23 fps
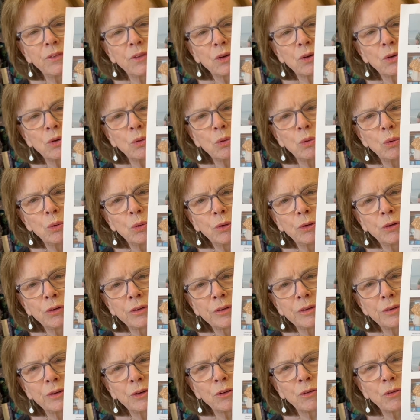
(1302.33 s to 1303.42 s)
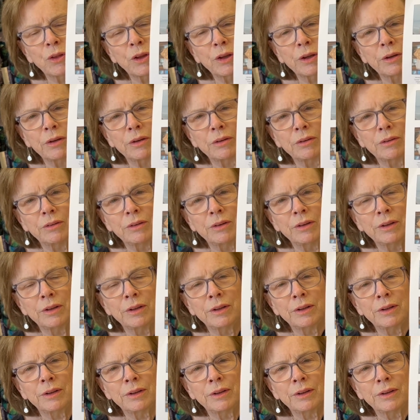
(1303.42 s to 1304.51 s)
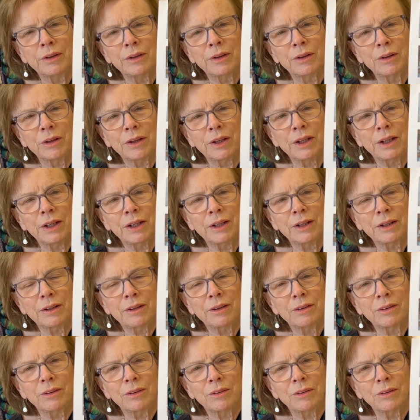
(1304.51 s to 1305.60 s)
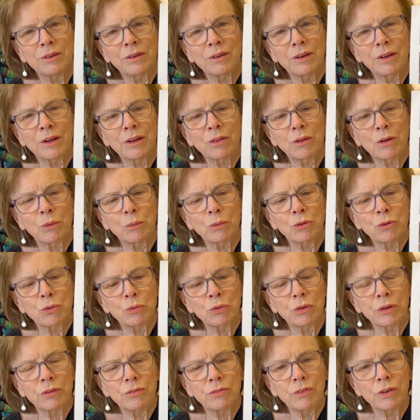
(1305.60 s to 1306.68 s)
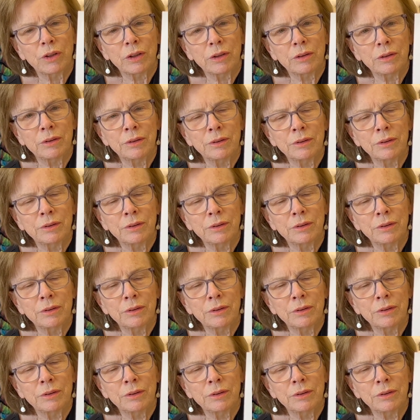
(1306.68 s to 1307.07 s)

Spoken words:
the gold or the in it. I thought was really fun.